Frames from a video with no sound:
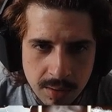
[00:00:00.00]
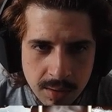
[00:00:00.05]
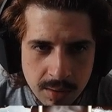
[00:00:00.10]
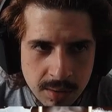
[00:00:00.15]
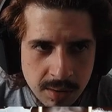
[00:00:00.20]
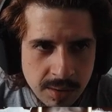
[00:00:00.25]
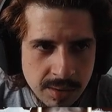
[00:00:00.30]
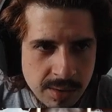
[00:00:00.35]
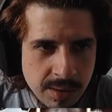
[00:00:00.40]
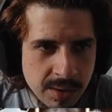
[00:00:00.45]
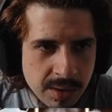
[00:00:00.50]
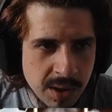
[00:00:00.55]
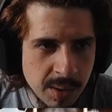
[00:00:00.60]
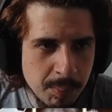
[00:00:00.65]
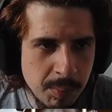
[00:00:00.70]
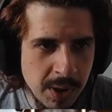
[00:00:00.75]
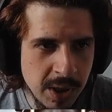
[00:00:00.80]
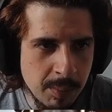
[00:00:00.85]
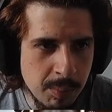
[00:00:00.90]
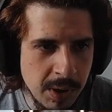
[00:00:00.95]
This is the
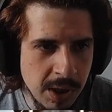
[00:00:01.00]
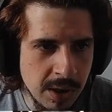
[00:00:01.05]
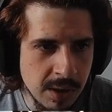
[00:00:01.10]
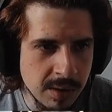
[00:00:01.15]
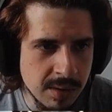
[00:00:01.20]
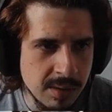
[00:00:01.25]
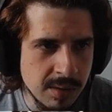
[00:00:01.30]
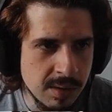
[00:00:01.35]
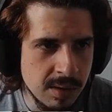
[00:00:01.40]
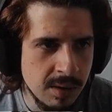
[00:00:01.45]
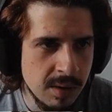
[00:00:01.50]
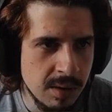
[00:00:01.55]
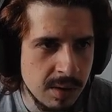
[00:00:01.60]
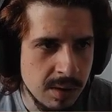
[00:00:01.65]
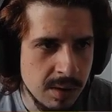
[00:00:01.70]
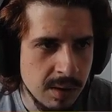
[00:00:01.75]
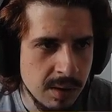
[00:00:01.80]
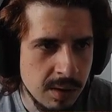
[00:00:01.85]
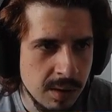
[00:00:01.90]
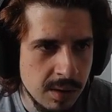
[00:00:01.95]
Big Venus.
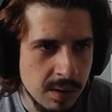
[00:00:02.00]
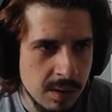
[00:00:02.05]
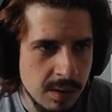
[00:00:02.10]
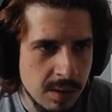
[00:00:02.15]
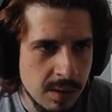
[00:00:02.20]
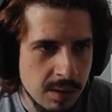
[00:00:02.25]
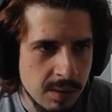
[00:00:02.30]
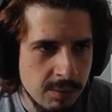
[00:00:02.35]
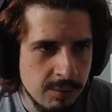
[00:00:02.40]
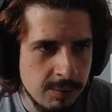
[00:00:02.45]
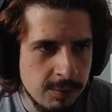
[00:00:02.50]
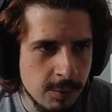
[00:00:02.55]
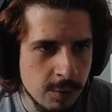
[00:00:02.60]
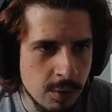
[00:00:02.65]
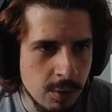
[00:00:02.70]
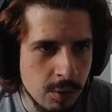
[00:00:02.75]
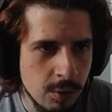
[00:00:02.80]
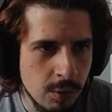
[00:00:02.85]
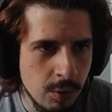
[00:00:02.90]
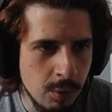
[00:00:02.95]

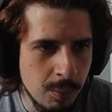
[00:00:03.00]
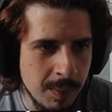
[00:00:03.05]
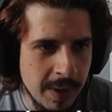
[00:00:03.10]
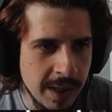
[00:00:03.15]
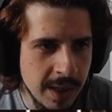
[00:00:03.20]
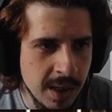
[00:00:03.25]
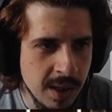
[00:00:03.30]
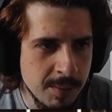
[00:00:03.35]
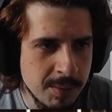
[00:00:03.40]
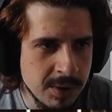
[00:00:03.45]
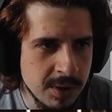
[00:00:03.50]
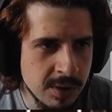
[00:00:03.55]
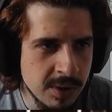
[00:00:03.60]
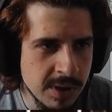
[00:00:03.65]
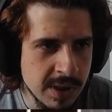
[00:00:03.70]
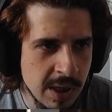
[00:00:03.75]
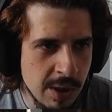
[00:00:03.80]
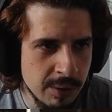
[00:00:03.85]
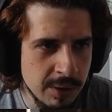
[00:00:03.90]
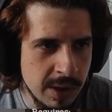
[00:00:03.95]
For all my hipsters
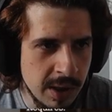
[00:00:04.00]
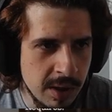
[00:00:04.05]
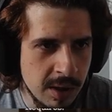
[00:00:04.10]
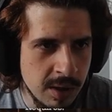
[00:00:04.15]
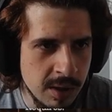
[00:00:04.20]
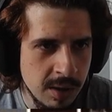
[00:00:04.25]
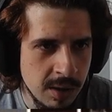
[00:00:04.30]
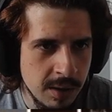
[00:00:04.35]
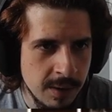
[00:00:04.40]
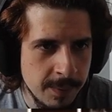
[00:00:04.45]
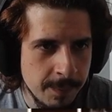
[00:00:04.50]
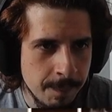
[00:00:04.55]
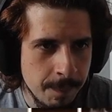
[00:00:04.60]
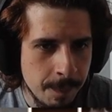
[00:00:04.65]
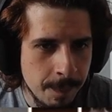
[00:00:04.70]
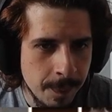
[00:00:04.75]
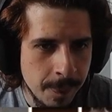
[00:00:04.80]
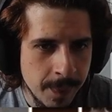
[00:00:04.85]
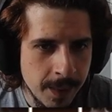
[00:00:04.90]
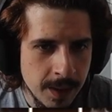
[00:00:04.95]
out there.
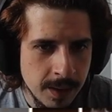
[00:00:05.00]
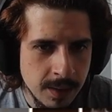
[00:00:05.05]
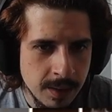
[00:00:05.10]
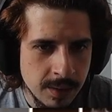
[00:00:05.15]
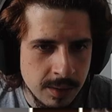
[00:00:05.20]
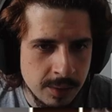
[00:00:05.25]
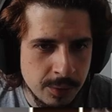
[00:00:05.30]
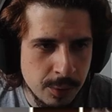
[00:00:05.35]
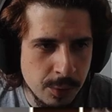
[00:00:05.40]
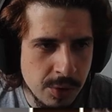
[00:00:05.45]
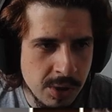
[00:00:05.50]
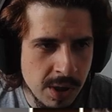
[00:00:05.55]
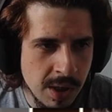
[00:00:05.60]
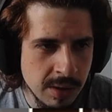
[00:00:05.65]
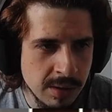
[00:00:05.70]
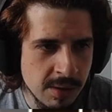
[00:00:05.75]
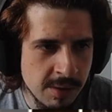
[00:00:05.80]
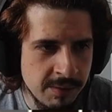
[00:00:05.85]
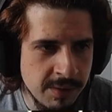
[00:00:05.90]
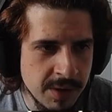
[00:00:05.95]
Two
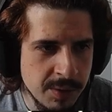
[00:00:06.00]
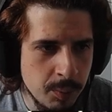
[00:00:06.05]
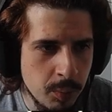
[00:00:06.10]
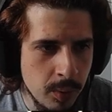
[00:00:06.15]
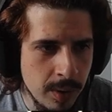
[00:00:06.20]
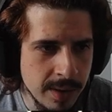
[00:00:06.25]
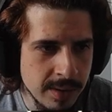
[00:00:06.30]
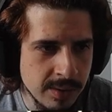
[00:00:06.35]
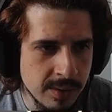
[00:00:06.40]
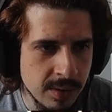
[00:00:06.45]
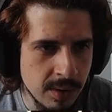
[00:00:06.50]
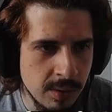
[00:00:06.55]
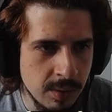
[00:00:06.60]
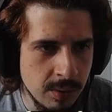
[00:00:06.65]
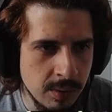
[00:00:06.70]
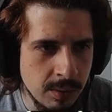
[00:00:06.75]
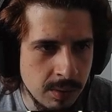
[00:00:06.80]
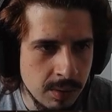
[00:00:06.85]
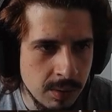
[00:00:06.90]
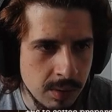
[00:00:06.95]
shots of
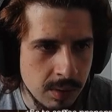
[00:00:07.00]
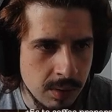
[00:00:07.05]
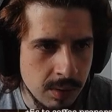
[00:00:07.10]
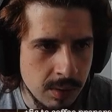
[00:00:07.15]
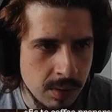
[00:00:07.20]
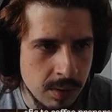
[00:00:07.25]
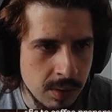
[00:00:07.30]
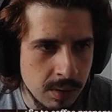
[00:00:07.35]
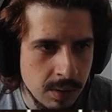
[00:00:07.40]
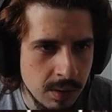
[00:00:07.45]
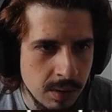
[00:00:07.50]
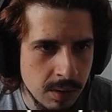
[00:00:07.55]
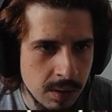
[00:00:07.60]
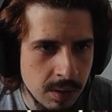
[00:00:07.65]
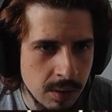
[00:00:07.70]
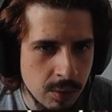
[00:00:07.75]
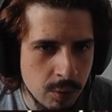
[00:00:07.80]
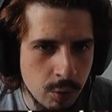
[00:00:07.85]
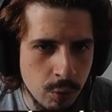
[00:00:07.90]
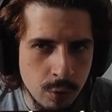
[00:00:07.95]
espresso.
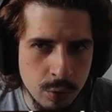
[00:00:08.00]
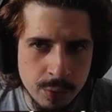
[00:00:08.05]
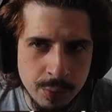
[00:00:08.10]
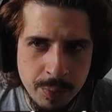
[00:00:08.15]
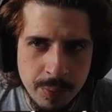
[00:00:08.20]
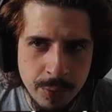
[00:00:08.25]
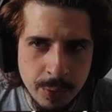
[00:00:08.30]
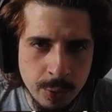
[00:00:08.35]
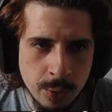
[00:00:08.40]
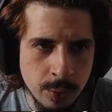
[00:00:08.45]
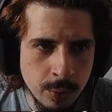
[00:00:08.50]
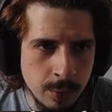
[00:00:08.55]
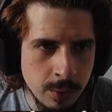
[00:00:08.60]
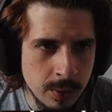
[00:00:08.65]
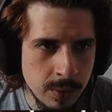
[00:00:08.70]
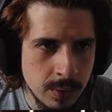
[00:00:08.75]
Cold brew.